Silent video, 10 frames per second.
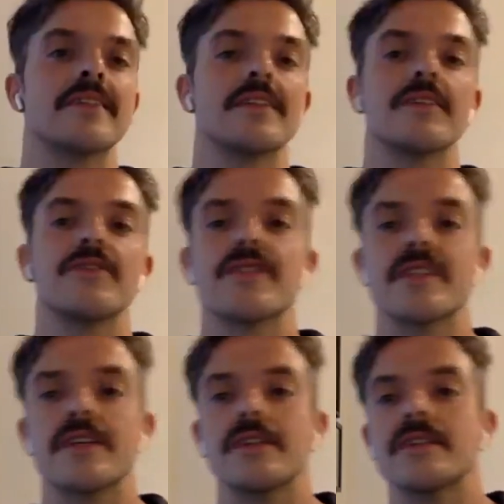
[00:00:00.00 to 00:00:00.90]
If you're
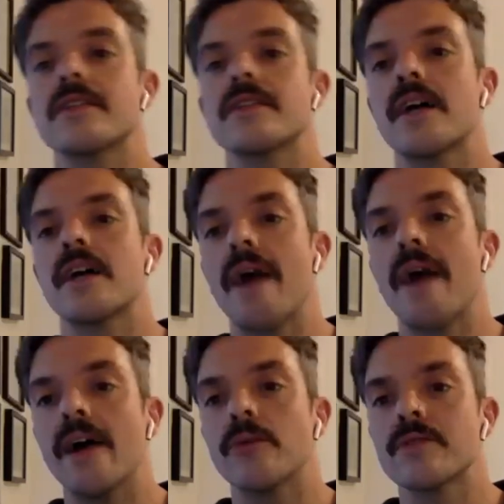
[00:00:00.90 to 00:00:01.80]
starting to come
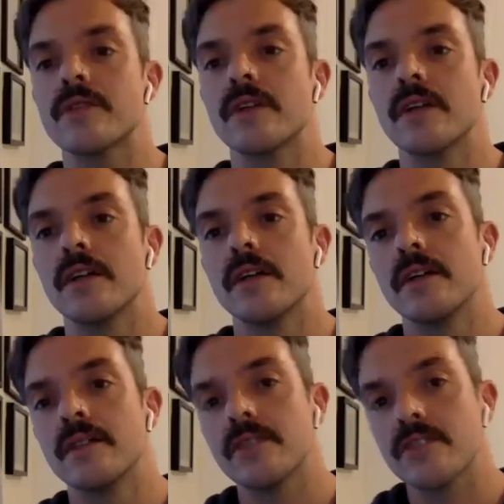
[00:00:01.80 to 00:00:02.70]
out,
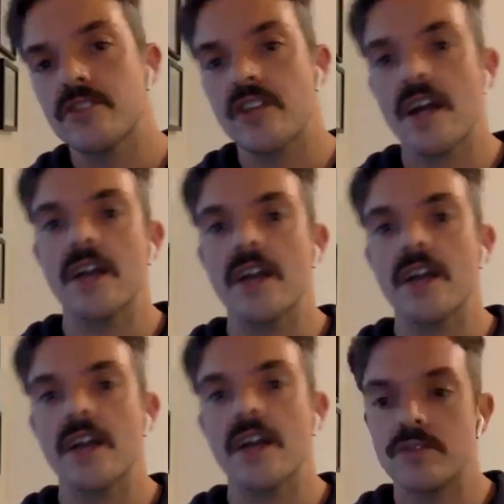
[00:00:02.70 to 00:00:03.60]
just gently start to